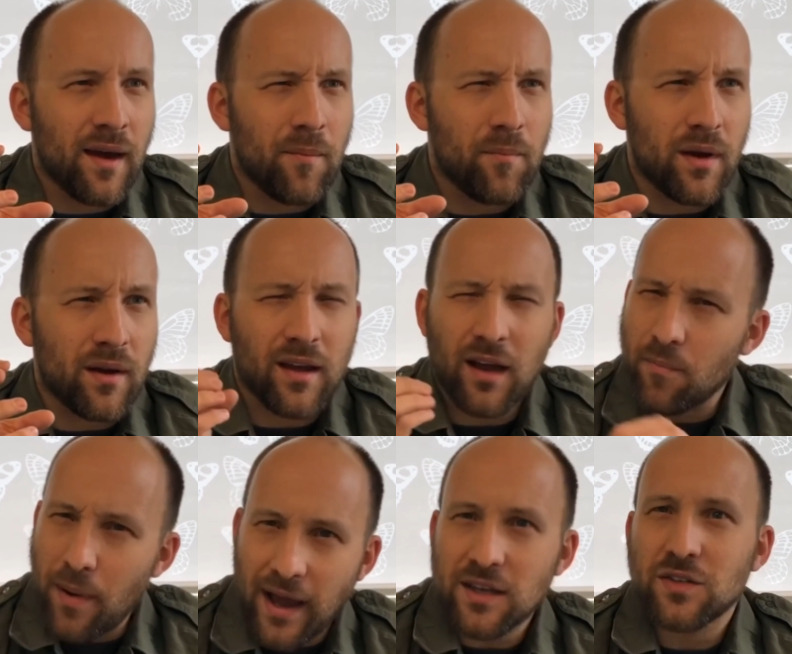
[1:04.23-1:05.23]
a kind of
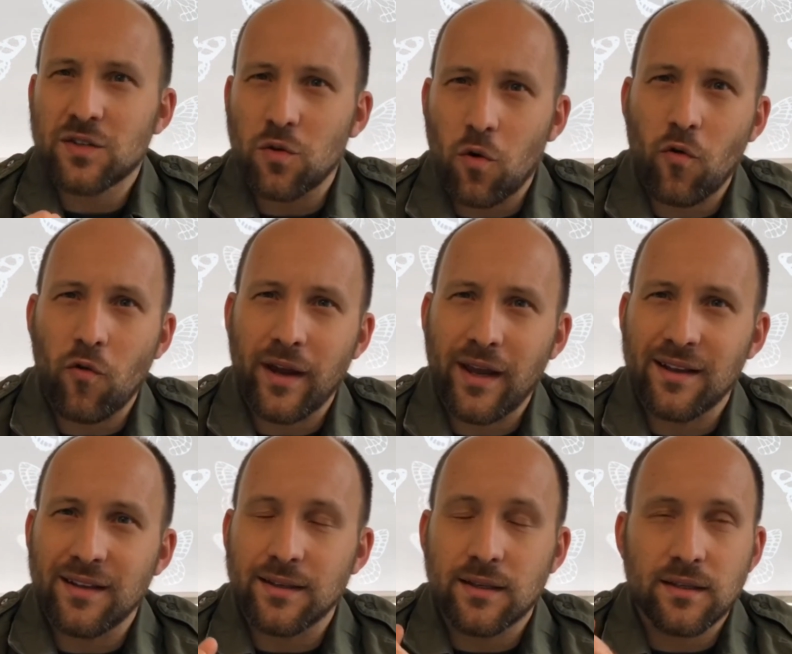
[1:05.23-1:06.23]
backstory
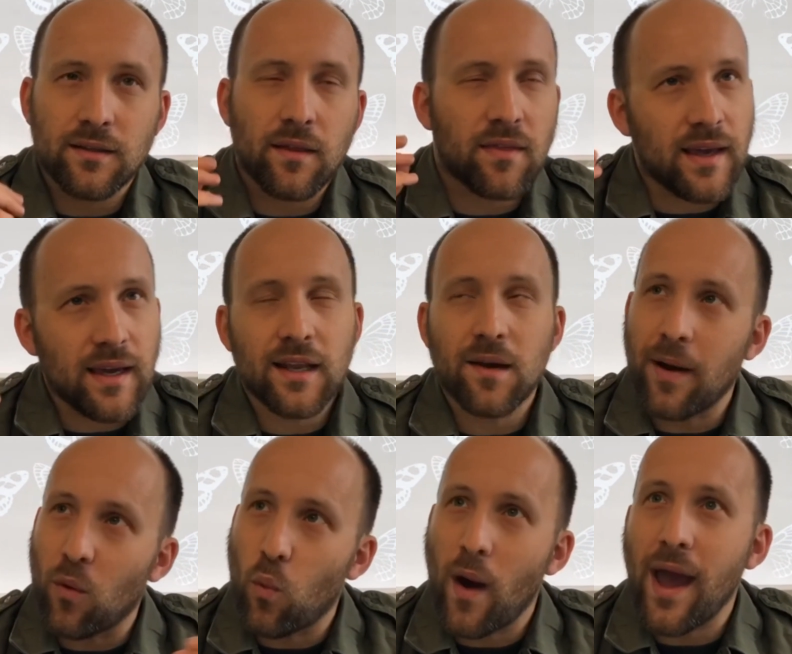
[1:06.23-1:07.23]
and thinking
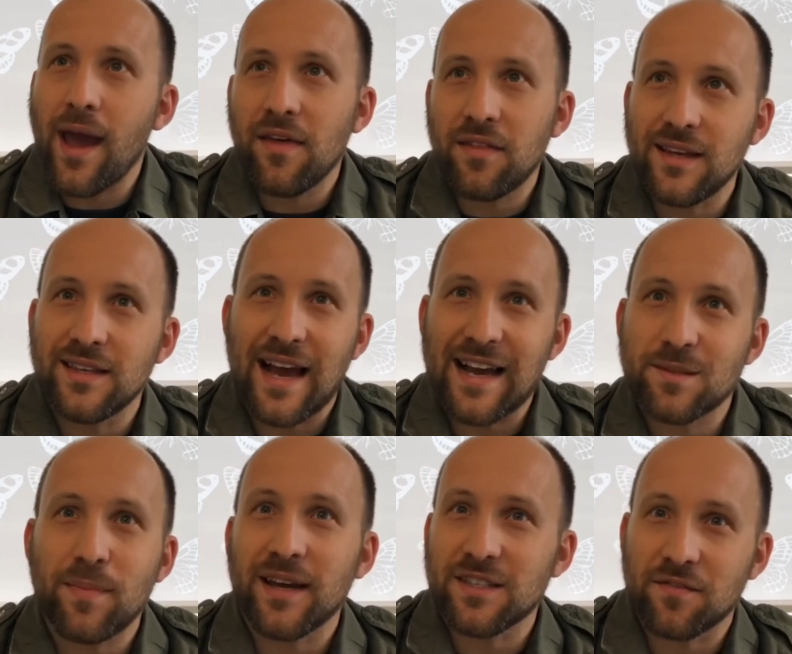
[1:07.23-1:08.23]
about where these
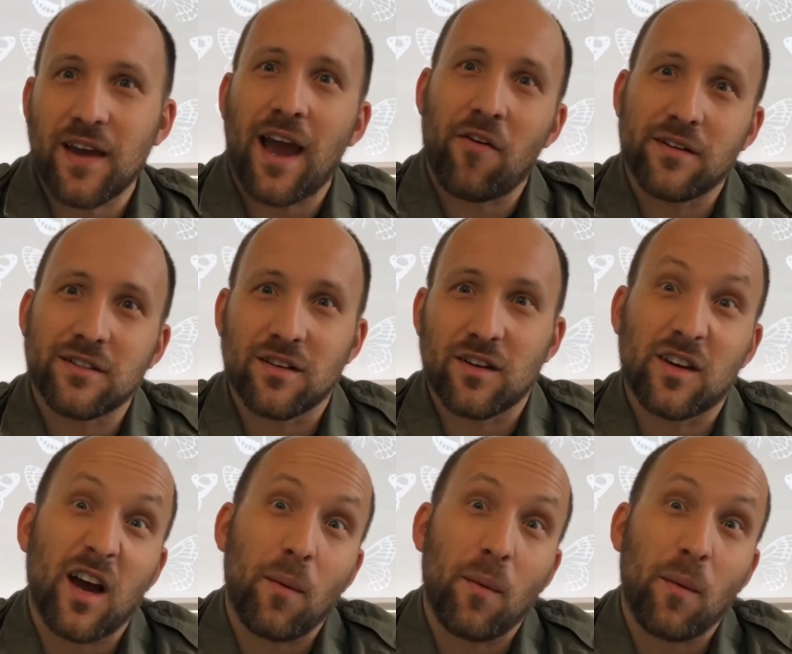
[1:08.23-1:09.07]
aspects of character could come